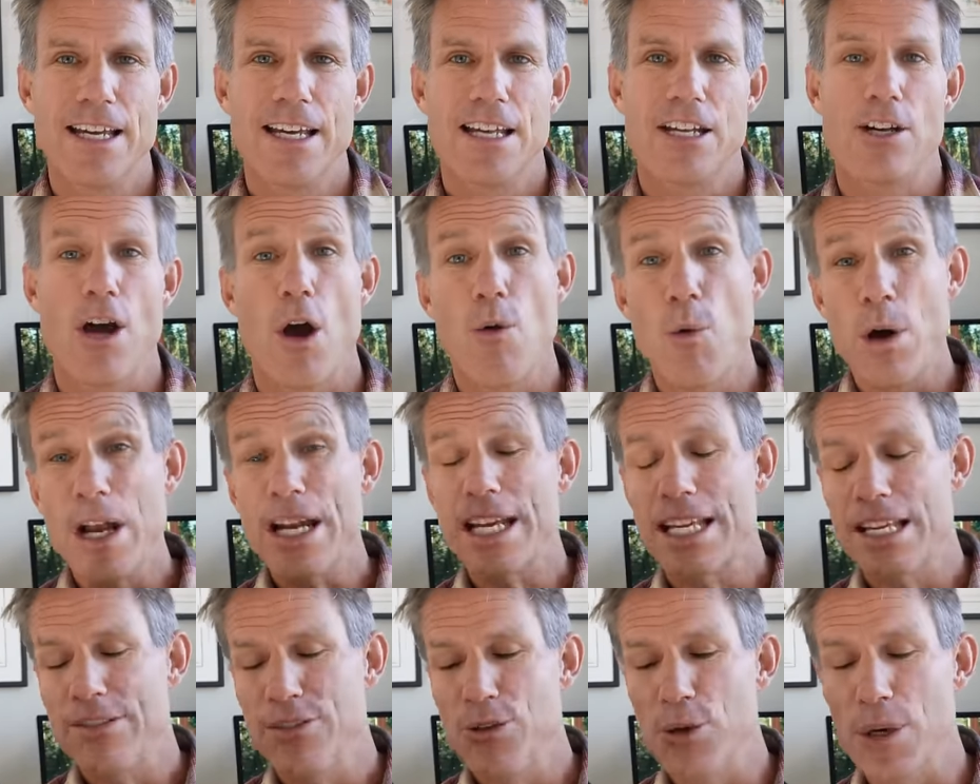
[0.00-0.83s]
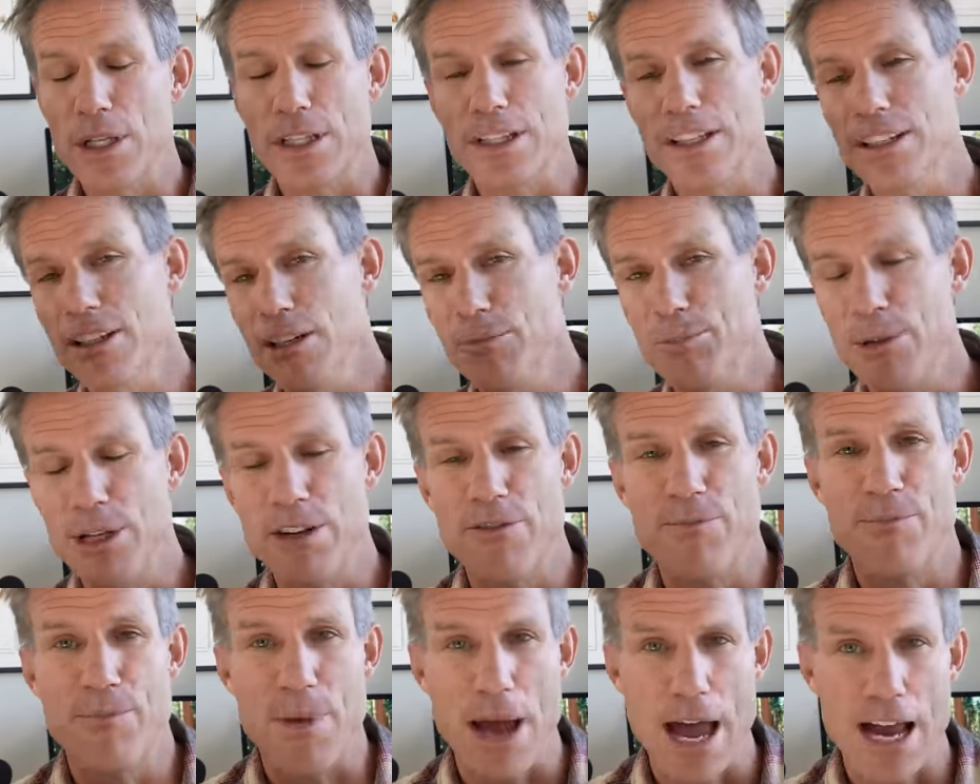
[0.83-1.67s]
Now, I want to give you a little bit
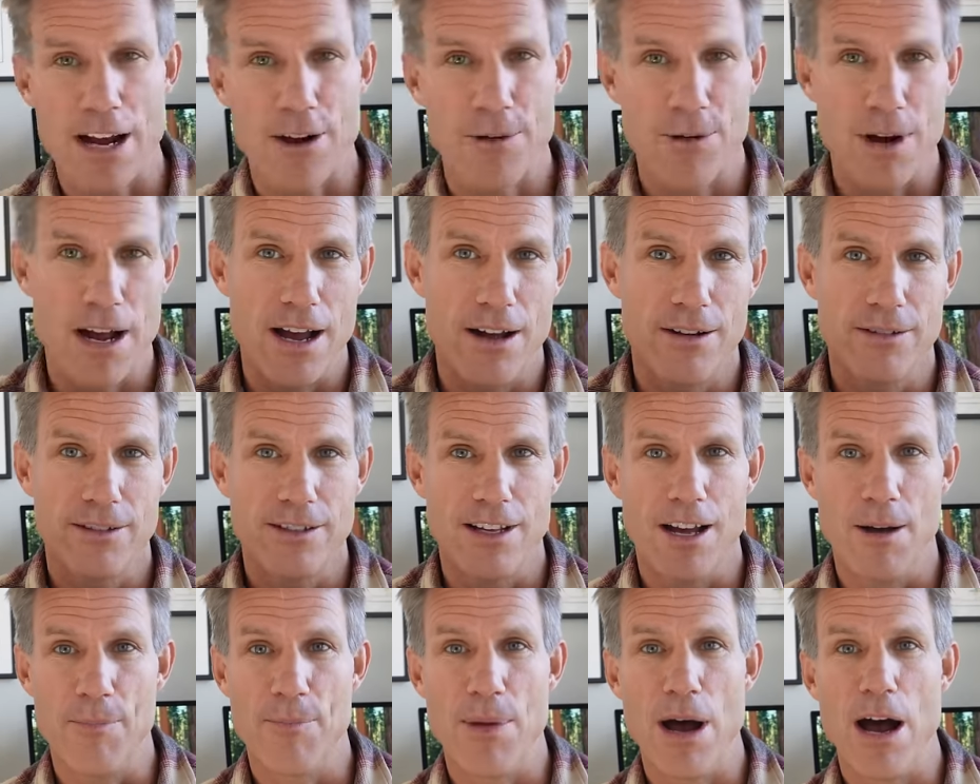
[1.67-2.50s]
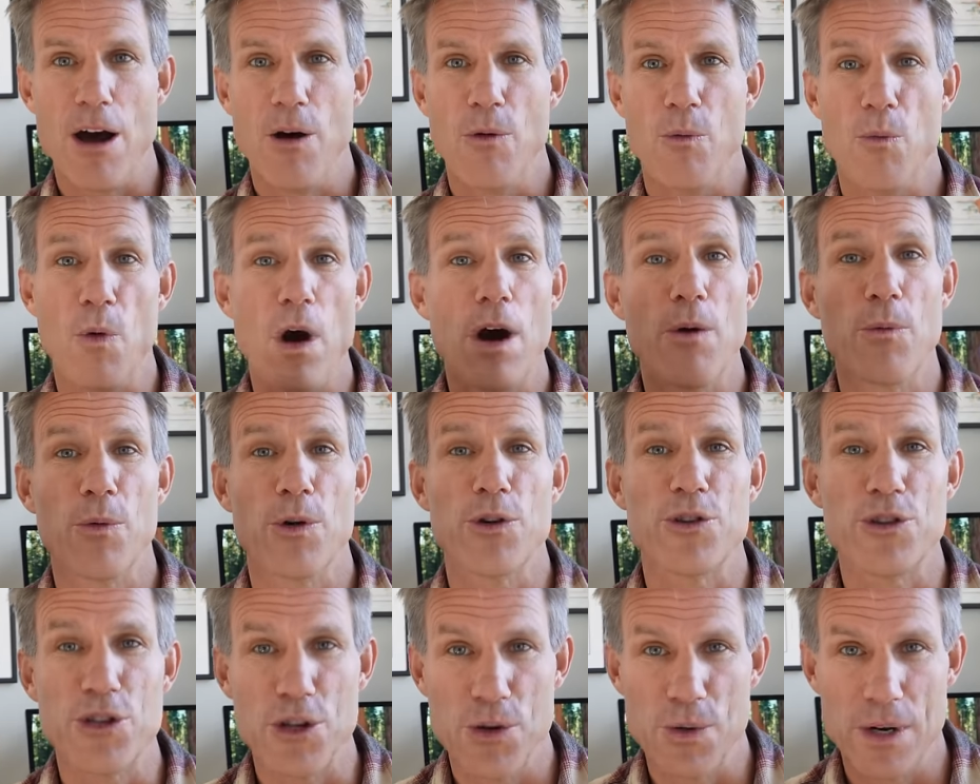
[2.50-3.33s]
of background about what
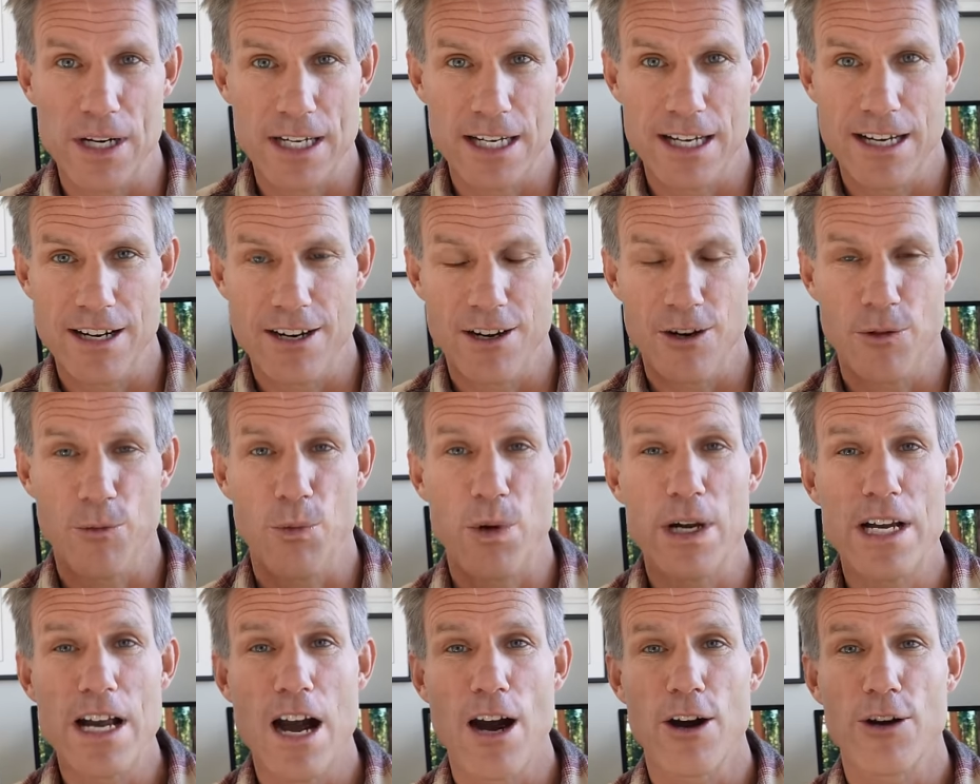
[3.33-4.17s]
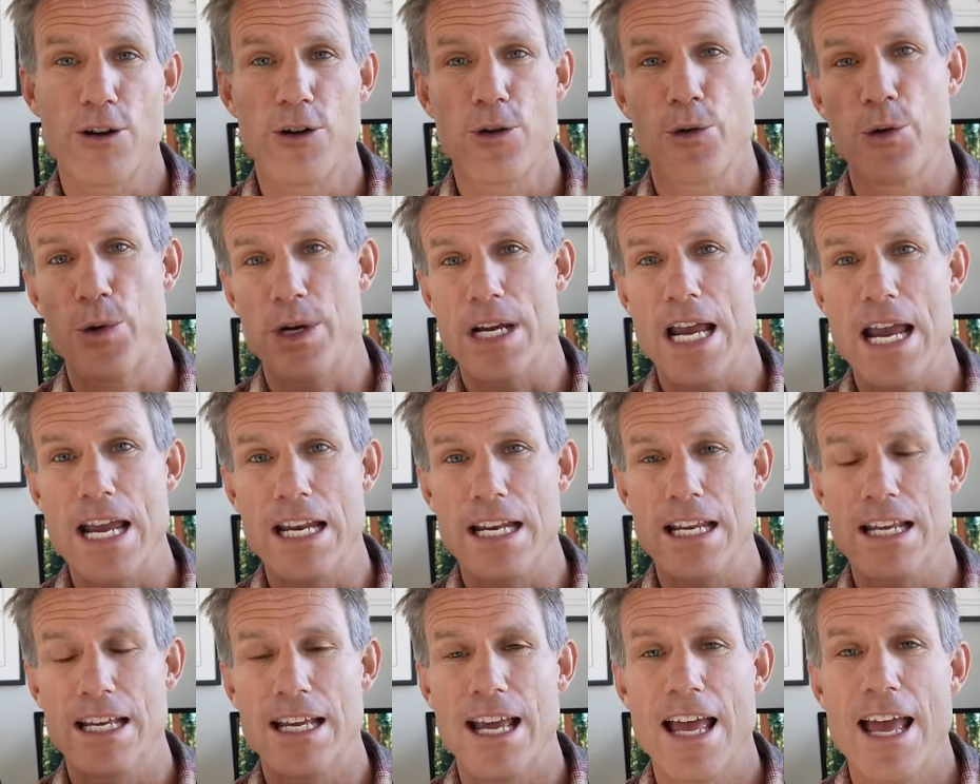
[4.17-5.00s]
we're doing here. We are
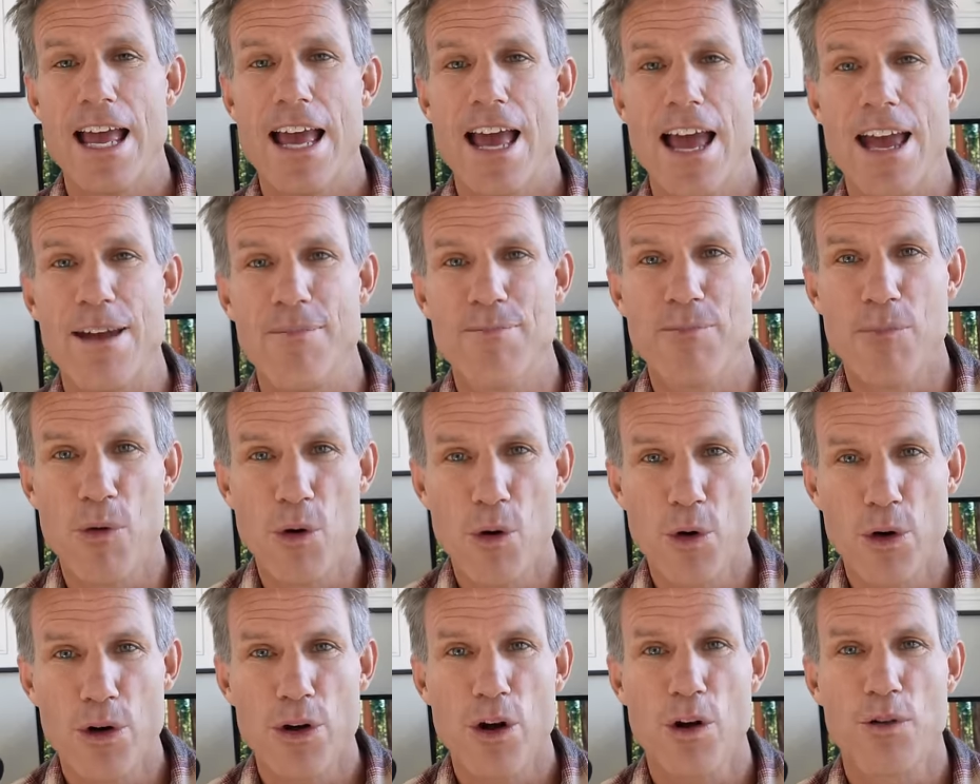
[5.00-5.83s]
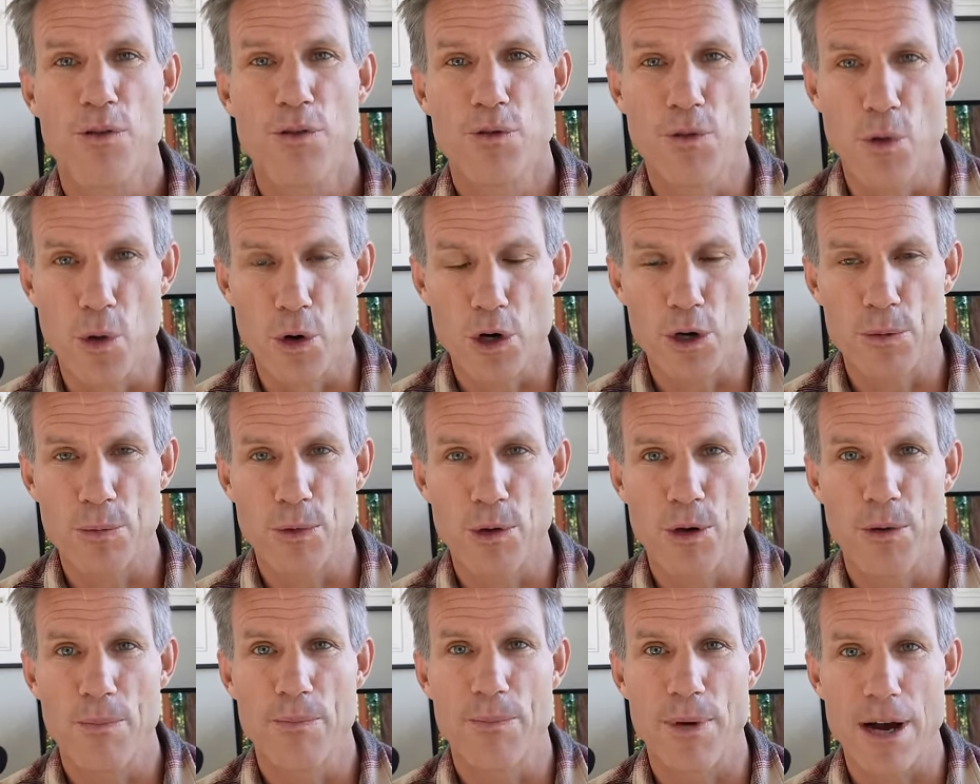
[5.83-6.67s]
creating a more
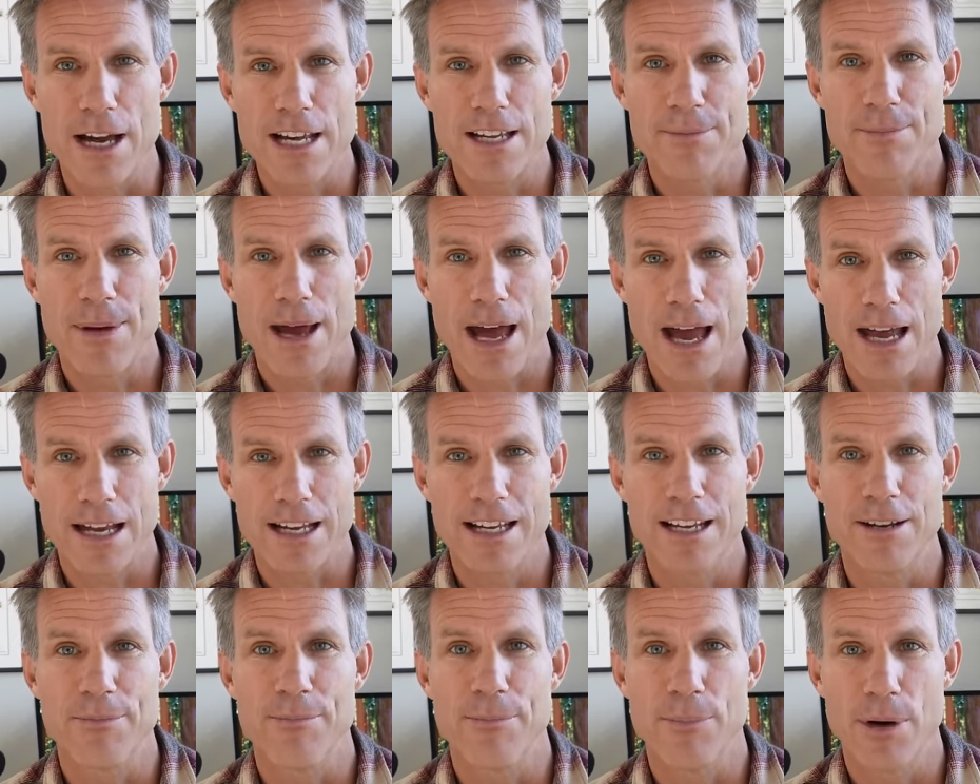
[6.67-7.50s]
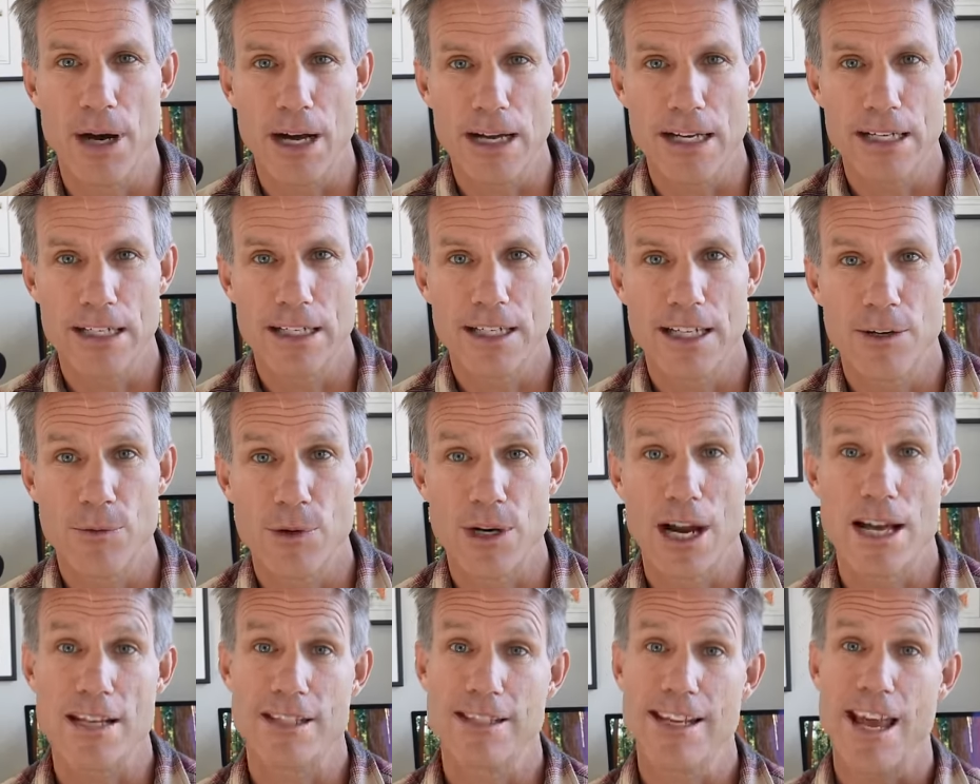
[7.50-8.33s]
affordable bikepacking bike. And
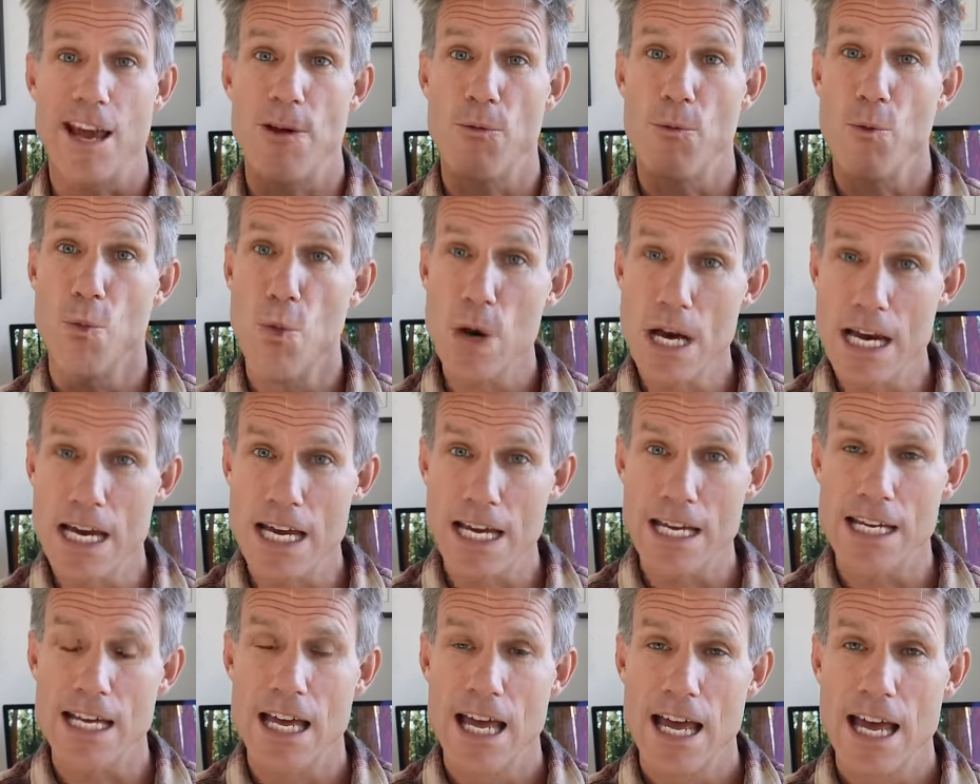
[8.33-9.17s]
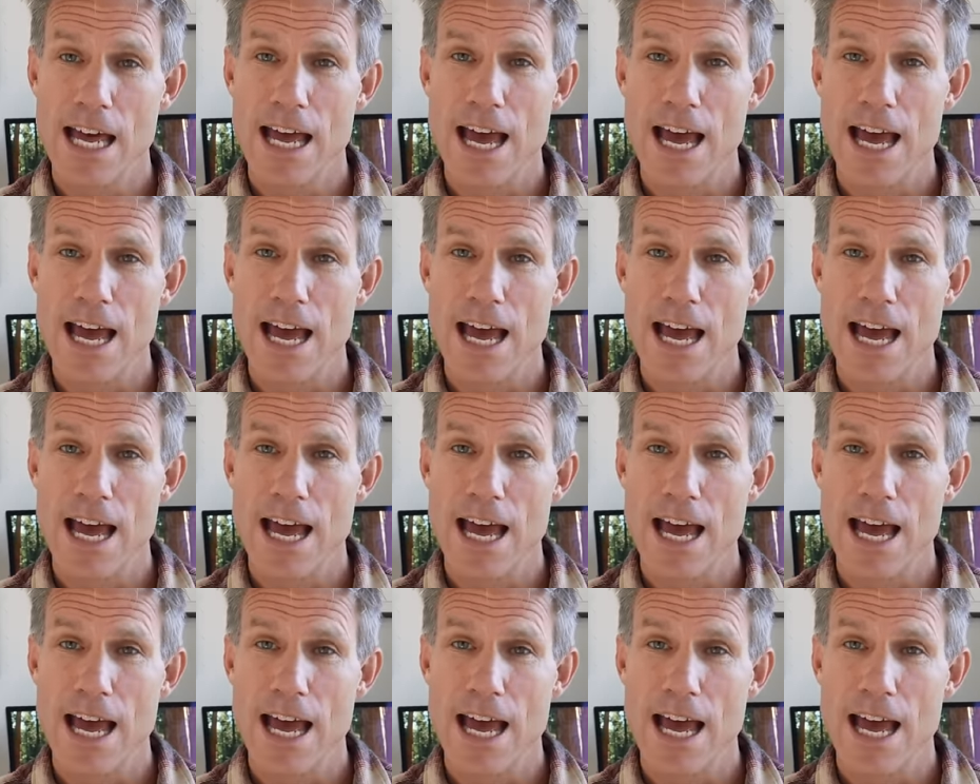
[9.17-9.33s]
when I say we,